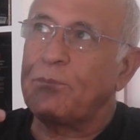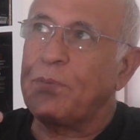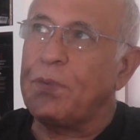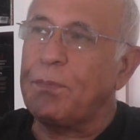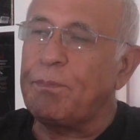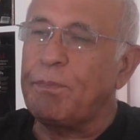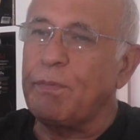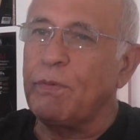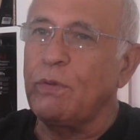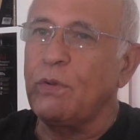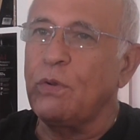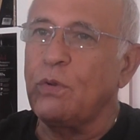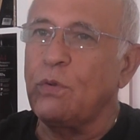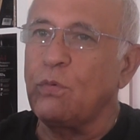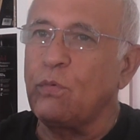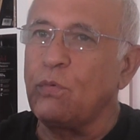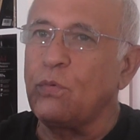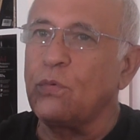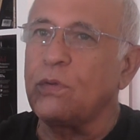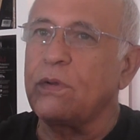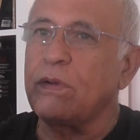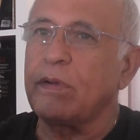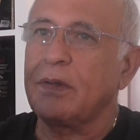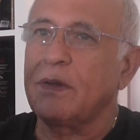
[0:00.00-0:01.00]
People
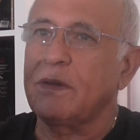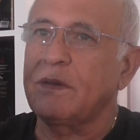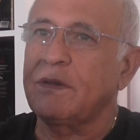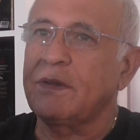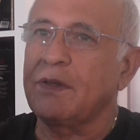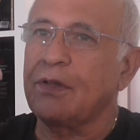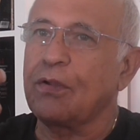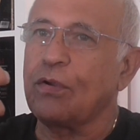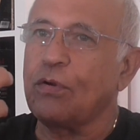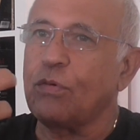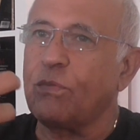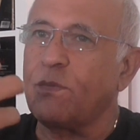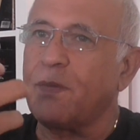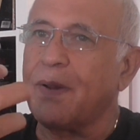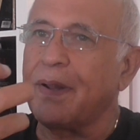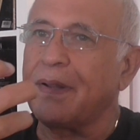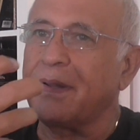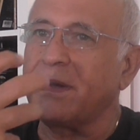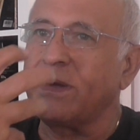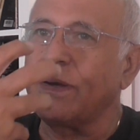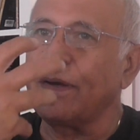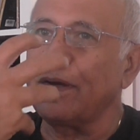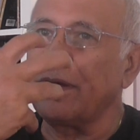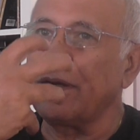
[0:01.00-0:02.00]
look the
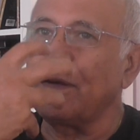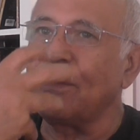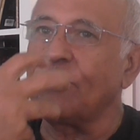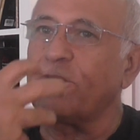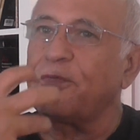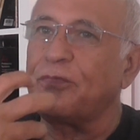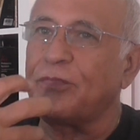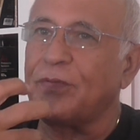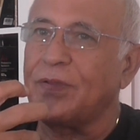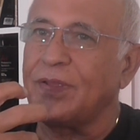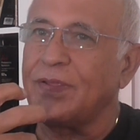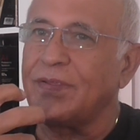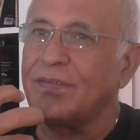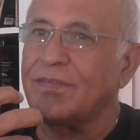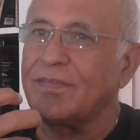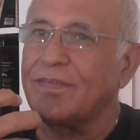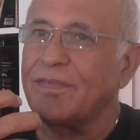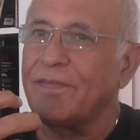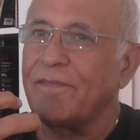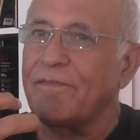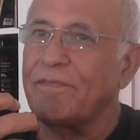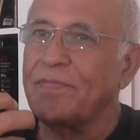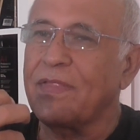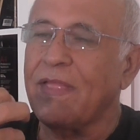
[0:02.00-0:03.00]
commander in the
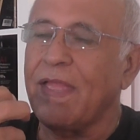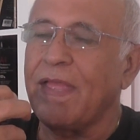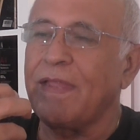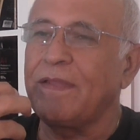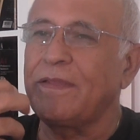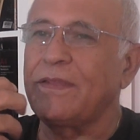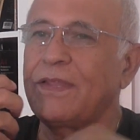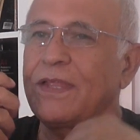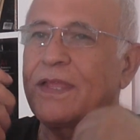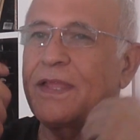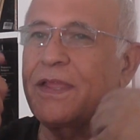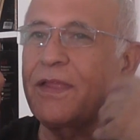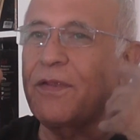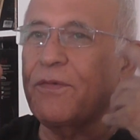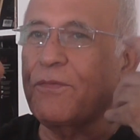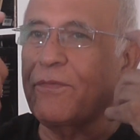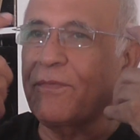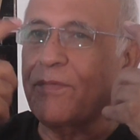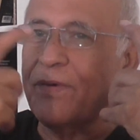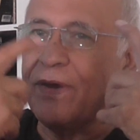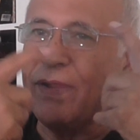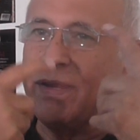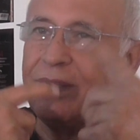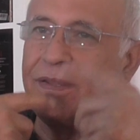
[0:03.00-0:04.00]
face and they
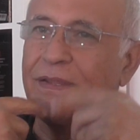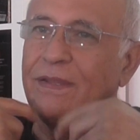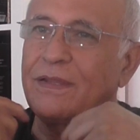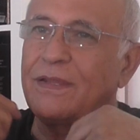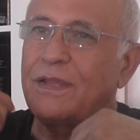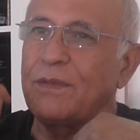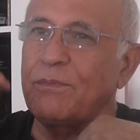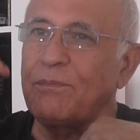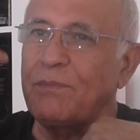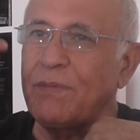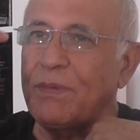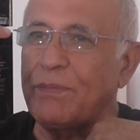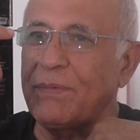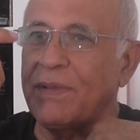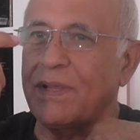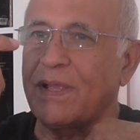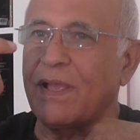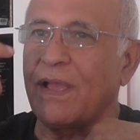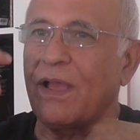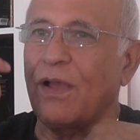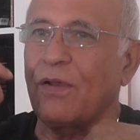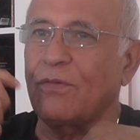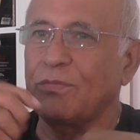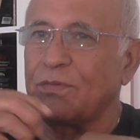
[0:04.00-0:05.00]
can read the
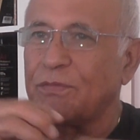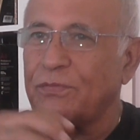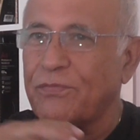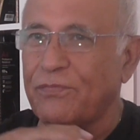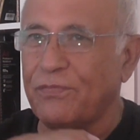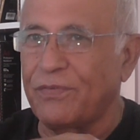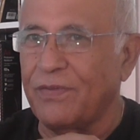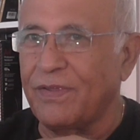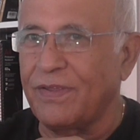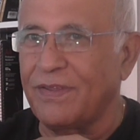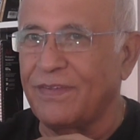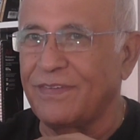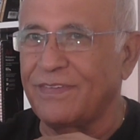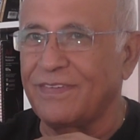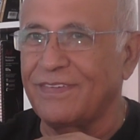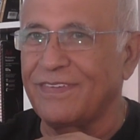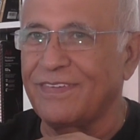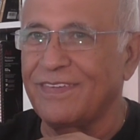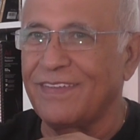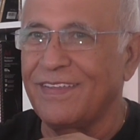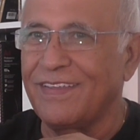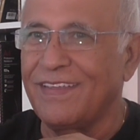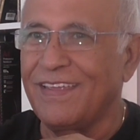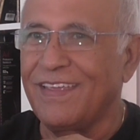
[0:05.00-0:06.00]
mimica of the
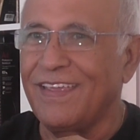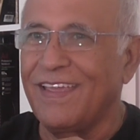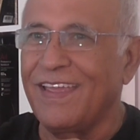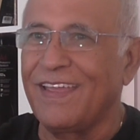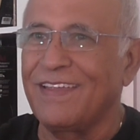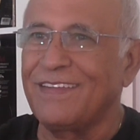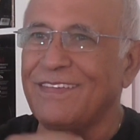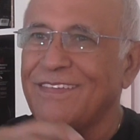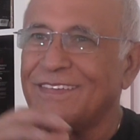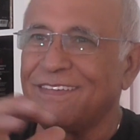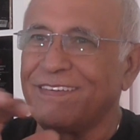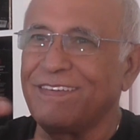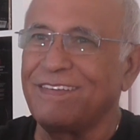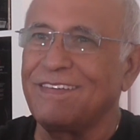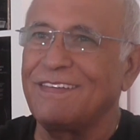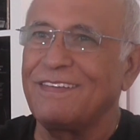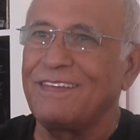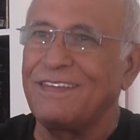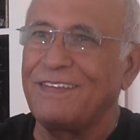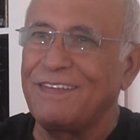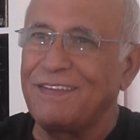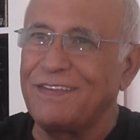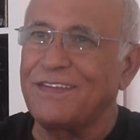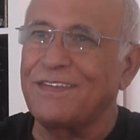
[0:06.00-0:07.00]
face and say,
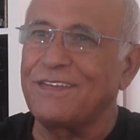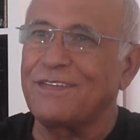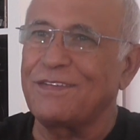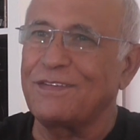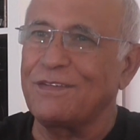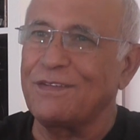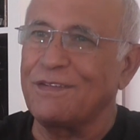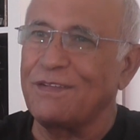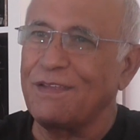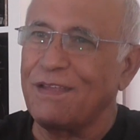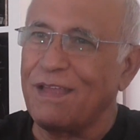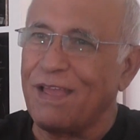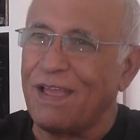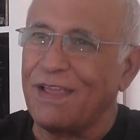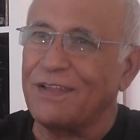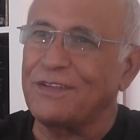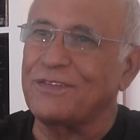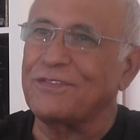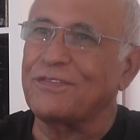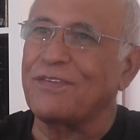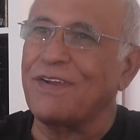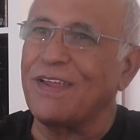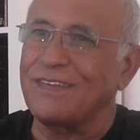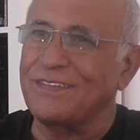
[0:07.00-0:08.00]
this, I
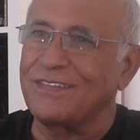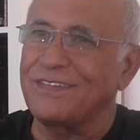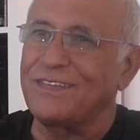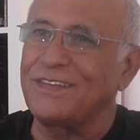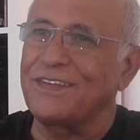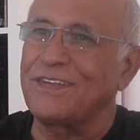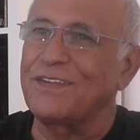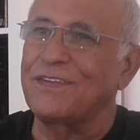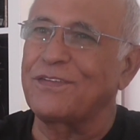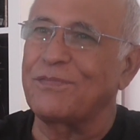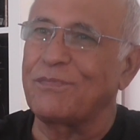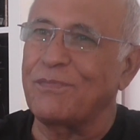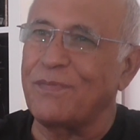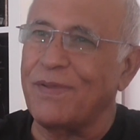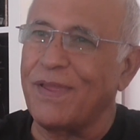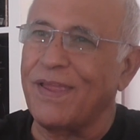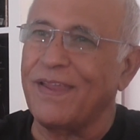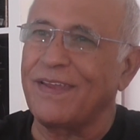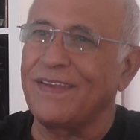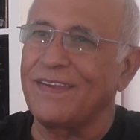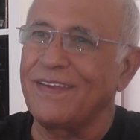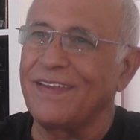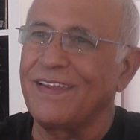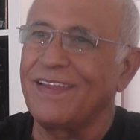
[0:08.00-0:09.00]
trust this
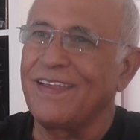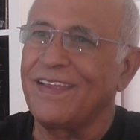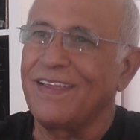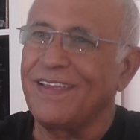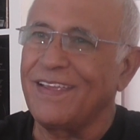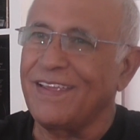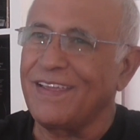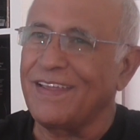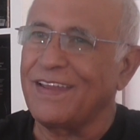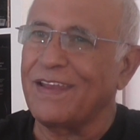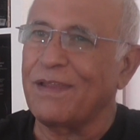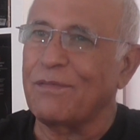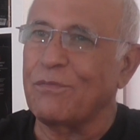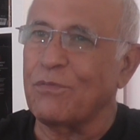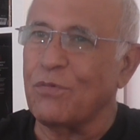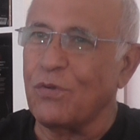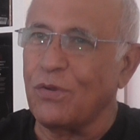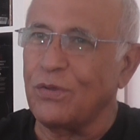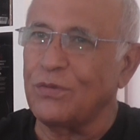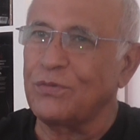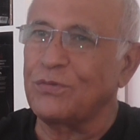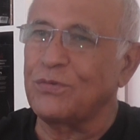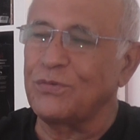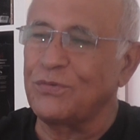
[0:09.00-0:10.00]
man and I'm
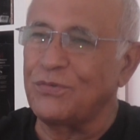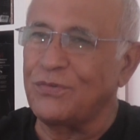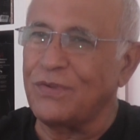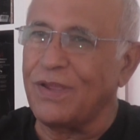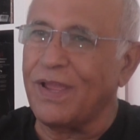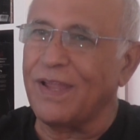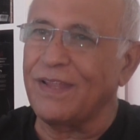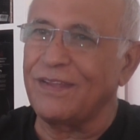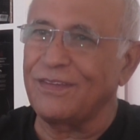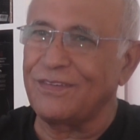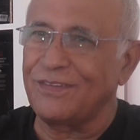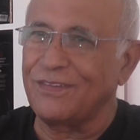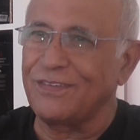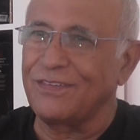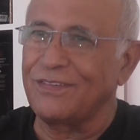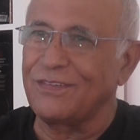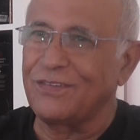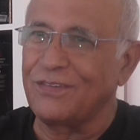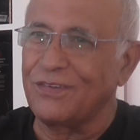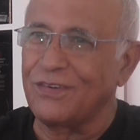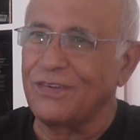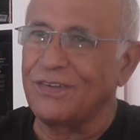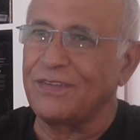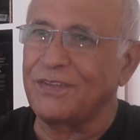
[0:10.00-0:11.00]
going to join
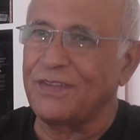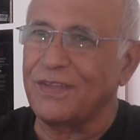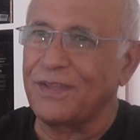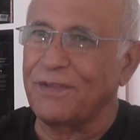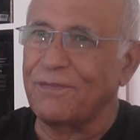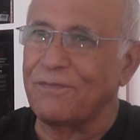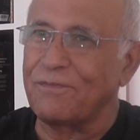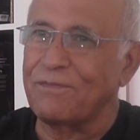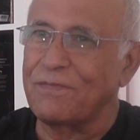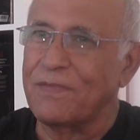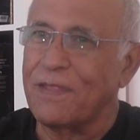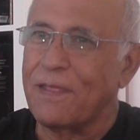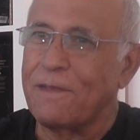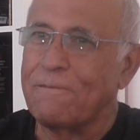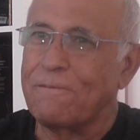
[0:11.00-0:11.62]
him.